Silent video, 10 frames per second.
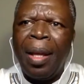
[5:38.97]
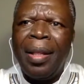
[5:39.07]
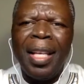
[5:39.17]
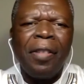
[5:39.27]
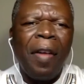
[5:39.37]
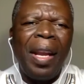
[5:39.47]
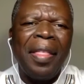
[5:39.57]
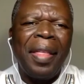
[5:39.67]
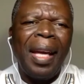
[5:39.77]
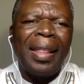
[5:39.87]
This very
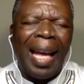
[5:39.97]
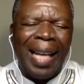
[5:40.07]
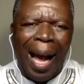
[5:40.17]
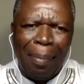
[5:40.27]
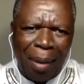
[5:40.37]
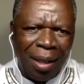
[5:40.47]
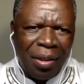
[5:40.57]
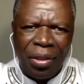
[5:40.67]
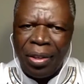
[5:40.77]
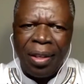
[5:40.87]
thing that
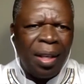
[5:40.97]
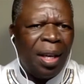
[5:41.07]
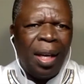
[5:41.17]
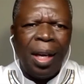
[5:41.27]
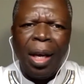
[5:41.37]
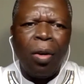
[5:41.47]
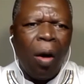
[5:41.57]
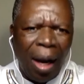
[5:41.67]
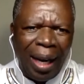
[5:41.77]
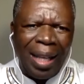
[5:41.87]
happens in
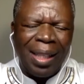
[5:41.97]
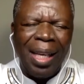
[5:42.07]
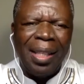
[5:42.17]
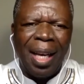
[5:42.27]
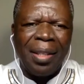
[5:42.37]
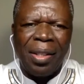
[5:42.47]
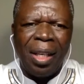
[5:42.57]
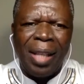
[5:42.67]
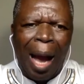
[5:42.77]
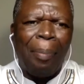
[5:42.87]
organizations,
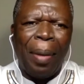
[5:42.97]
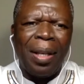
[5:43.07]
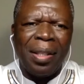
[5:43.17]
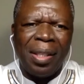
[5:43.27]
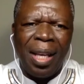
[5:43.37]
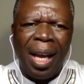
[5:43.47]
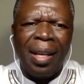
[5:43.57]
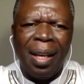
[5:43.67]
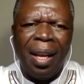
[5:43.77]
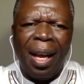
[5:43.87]
it happens
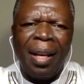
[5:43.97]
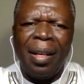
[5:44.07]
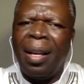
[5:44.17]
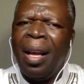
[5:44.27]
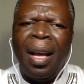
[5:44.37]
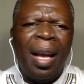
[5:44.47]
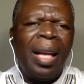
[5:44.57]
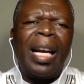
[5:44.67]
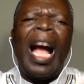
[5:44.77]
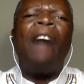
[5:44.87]
in
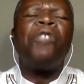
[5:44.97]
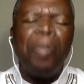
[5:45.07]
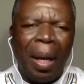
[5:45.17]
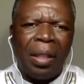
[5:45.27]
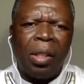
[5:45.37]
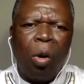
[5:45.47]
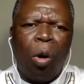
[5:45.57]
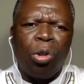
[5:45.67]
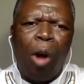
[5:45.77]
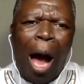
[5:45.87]
governments,
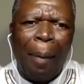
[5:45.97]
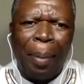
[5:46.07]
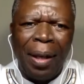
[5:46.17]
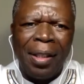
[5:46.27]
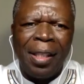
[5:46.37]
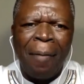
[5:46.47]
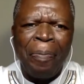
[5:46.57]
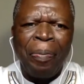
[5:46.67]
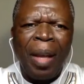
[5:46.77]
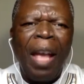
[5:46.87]
also happens
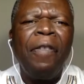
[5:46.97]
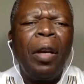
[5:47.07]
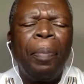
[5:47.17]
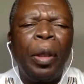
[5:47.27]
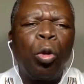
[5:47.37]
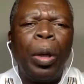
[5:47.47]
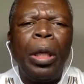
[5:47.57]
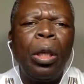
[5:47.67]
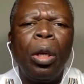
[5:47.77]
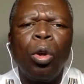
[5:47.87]
even
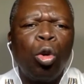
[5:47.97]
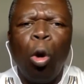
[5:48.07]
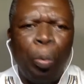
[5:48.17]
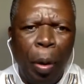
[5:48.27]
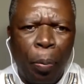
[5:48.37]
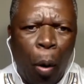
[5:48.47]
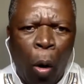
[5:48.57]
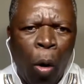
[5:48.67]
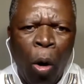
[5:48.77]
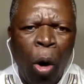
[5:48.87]
between two
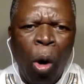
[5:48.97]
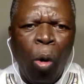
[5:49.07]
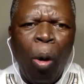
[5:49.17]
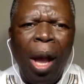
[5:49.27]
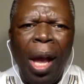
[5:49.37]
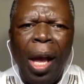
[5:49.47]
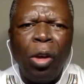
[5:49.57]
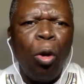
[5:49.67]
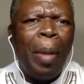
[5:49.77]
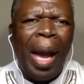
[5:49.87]
people, where
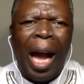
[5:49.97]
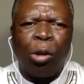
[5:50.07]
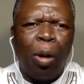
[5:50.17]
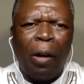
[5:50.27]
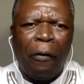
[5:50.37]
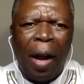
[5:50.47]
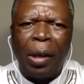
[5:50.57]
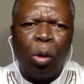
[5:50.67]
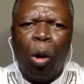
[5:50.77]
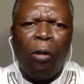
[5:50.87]
you may actually
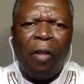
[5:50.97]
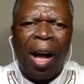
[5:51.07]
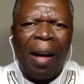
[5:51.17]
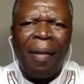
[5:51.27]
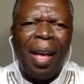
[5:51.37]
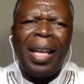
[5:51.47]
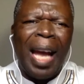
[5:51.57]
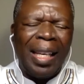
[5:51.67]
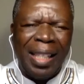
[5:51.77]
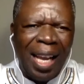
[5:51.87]
fight over an
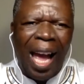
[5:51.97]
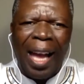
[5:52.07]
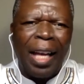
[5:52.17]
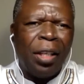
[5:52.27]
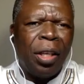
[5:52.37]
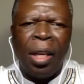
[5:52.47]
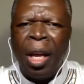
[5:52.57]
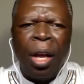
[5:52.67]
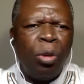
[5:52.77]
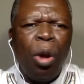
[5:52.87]
idea, and
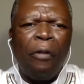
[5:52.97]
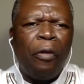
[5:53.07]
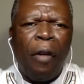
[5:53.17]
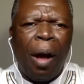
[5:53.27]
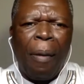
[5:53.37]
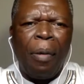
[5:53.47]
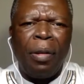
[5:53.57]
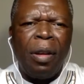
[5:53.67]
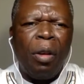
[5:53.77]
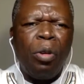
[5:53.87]
you
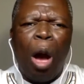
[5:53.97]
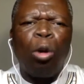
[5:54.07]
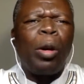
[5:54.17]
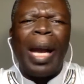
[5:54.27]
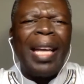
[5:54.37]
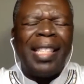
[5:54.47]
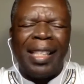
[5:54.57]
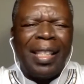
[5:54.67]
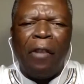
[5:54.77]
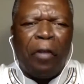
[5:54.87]
are looking at
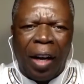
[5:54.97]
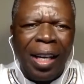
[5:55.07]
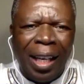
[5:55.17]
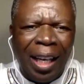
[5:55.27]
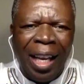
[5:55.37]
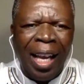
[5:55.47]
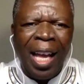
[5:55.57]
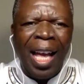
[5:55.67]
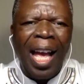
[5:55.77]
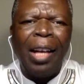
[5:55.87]
it differently,
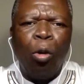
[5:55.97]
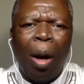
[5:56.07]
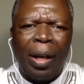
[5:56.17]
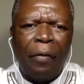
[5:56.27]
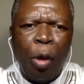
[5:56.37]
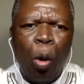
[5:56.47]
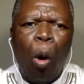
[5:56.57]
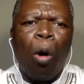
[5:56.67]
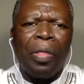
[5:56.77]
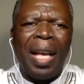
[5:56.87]
and what have you,
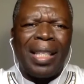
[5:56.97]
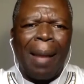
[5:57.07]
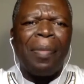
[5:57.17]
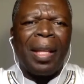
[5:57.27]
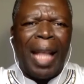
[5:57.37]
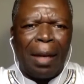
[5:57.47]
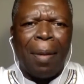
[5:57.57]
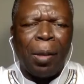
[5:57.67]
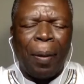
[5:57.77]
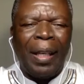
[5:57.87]
or there's something that
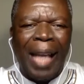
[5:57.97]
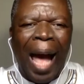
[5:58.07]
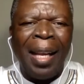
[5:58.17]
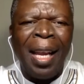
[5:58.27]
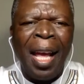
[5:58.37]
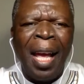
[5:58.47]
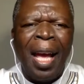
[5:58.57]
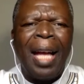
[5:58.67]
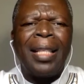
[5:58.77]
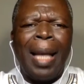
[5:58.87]
must be done,
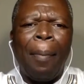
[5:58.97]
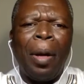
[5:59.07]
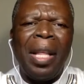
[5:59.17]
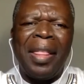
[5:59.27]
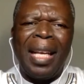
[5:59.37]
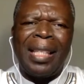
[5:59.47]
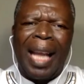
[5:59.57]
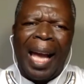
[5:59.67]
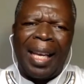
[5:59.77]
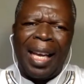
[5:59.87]
and somebody thinks
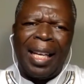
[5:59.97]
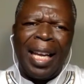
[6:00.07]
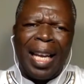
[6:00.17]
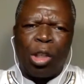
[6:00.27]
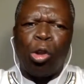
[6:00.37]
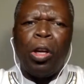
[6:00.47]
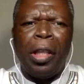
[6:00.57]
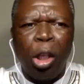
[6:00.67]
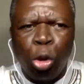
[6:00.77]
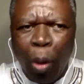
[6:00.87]
like, let us do it
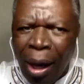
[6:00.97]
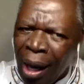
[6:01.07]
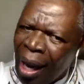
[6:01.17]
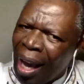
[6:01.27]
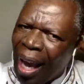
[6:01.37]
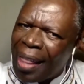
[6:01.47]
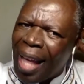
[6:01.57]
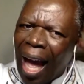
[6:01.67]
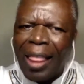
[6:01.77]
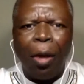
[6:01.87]
this way, and
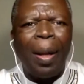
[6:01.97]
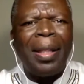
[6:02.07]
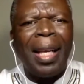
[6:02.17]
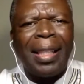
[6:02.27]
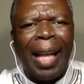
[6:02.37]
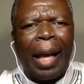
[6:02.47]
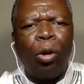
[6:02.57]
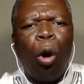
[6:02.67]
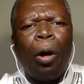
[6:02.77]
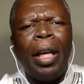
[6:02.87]
the other one thinks like, no,